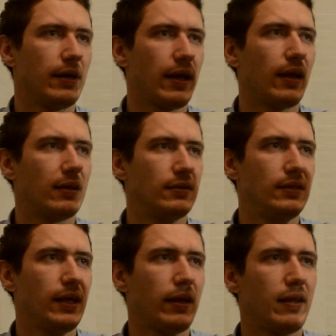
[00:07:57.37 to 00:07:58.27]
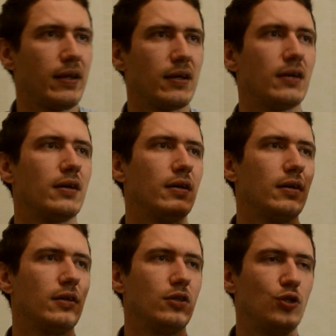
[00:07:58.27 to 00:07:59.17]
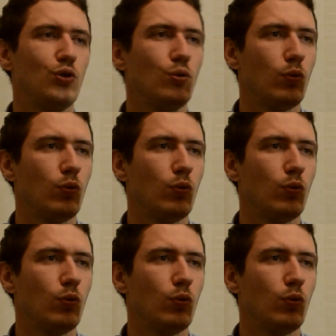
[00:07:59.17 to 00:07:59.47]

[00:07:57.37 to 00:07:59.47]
again, T ending. To